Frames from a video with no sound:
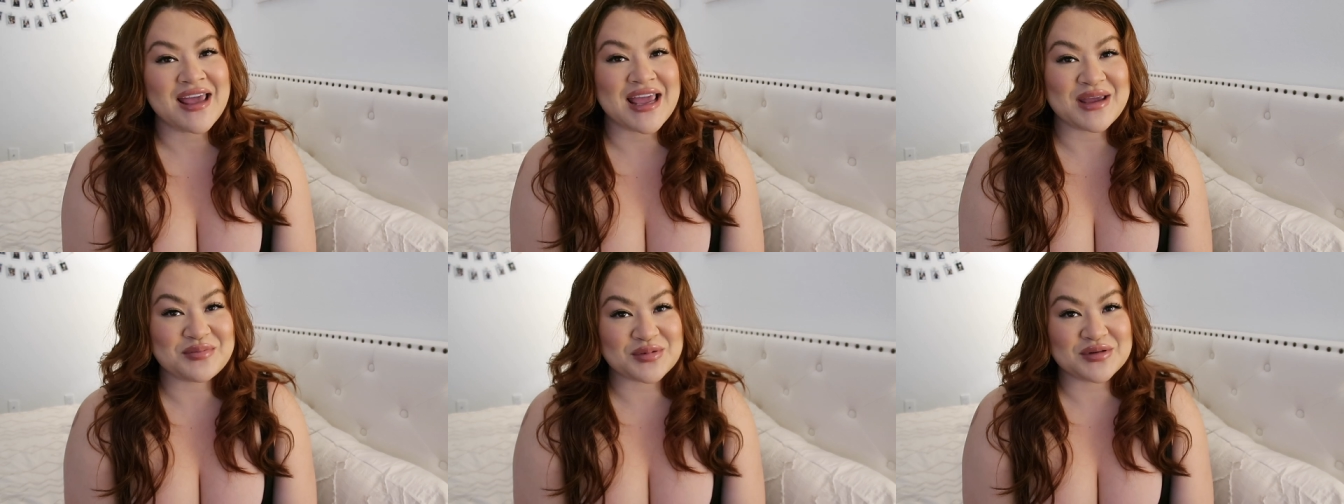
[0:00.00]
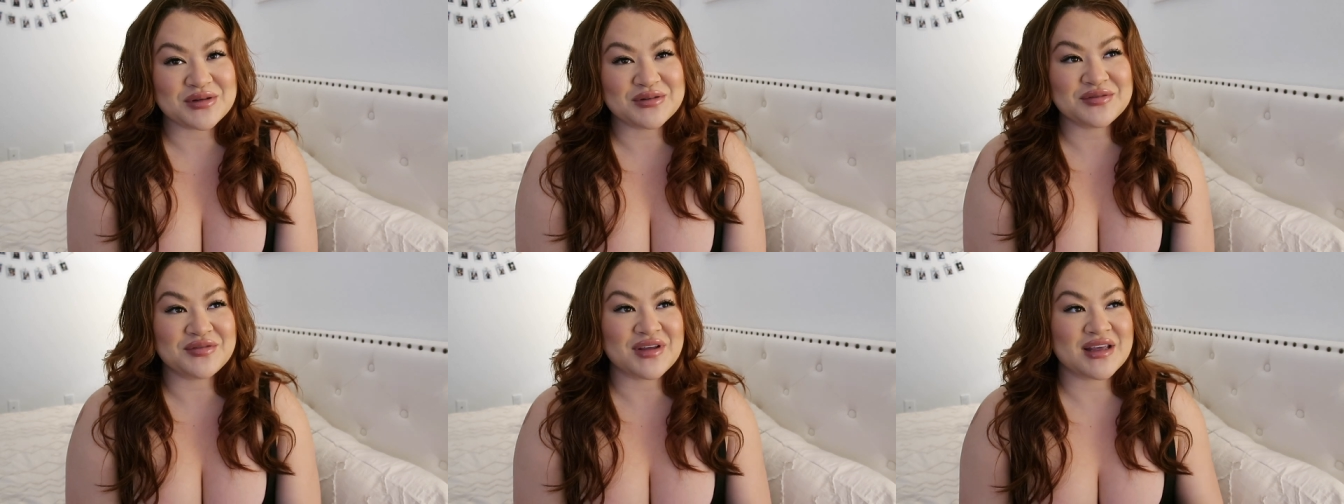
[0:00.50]
April
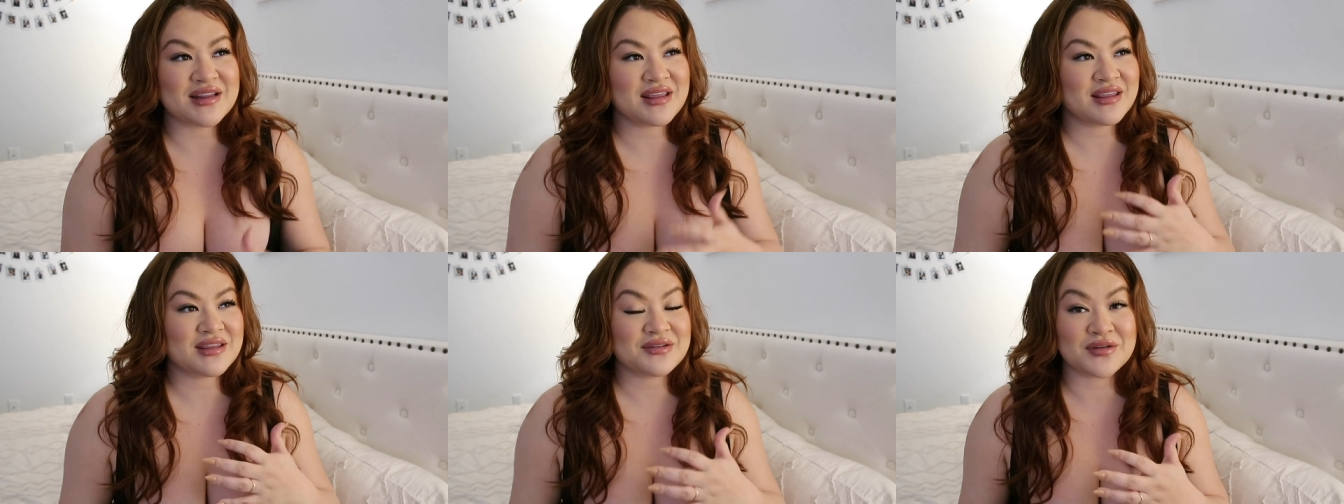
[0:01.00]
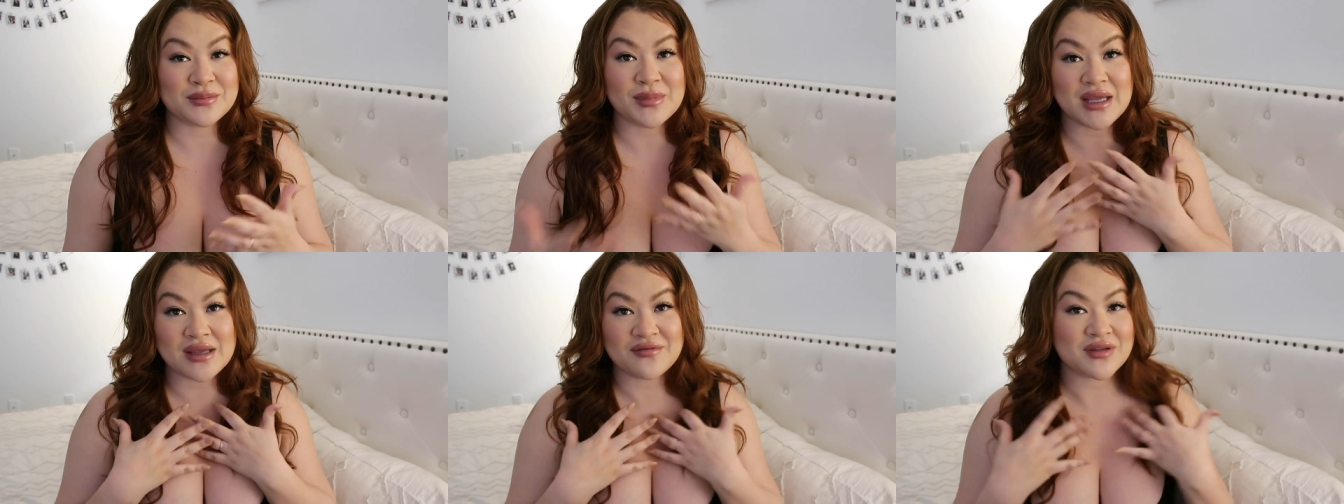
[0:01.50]
5th for
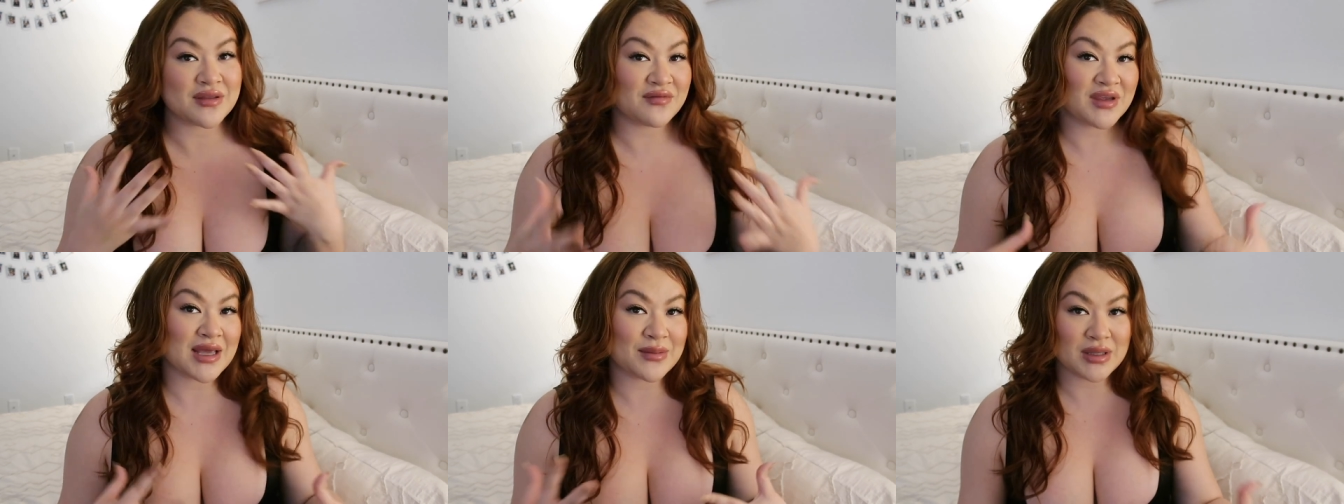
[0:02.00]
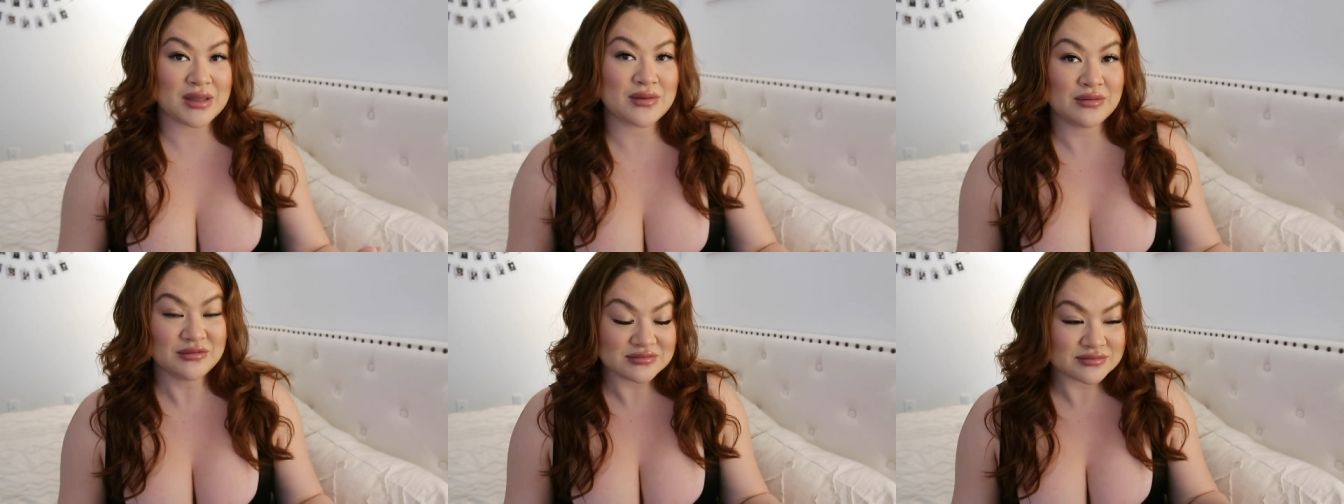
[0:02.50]
me, for the VIB
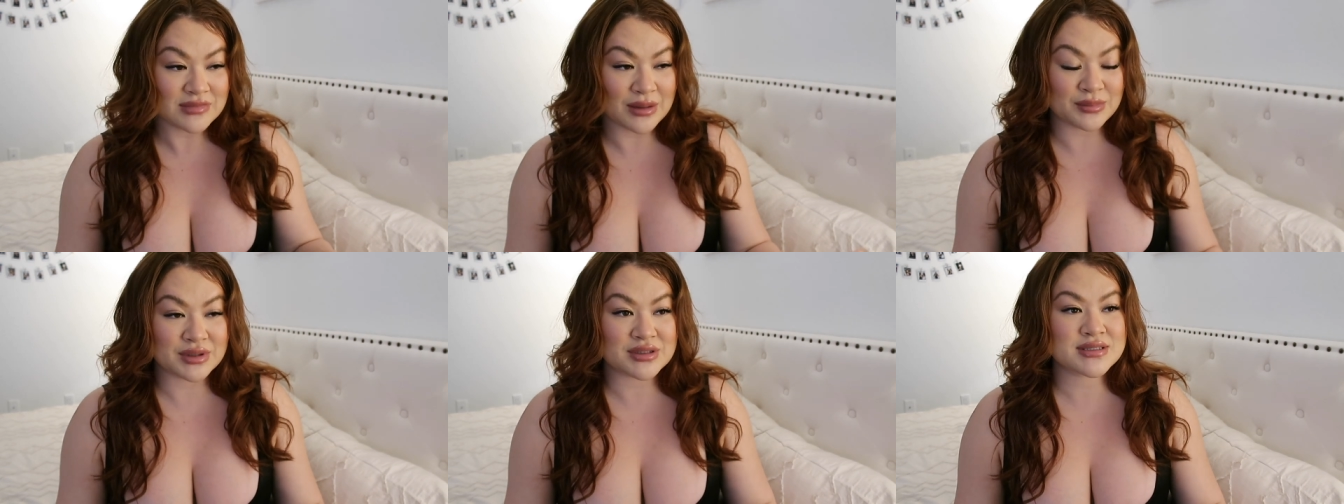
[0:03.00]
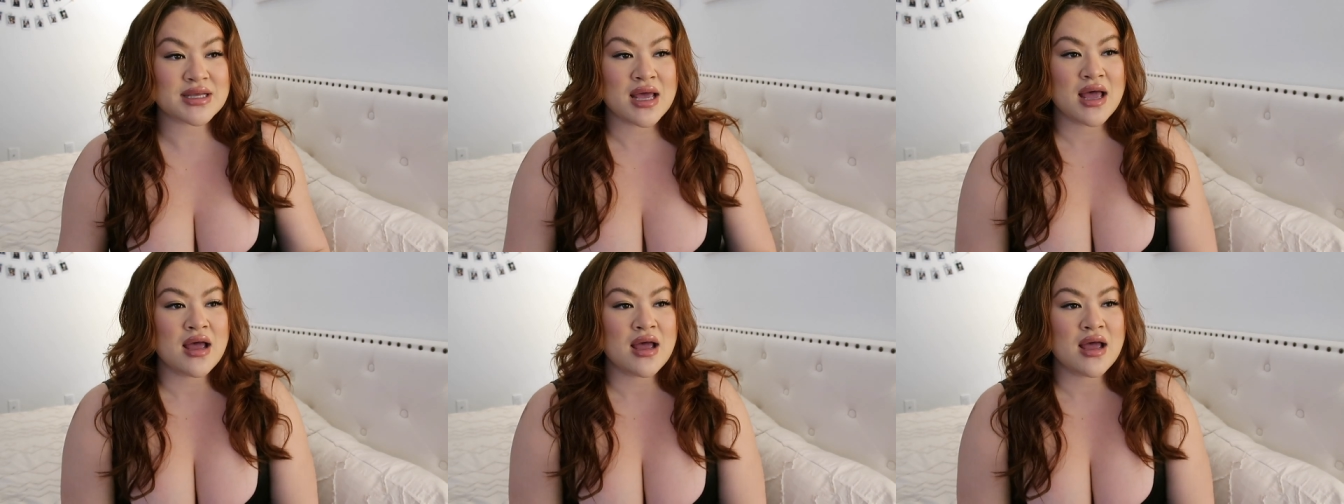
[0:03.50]
members,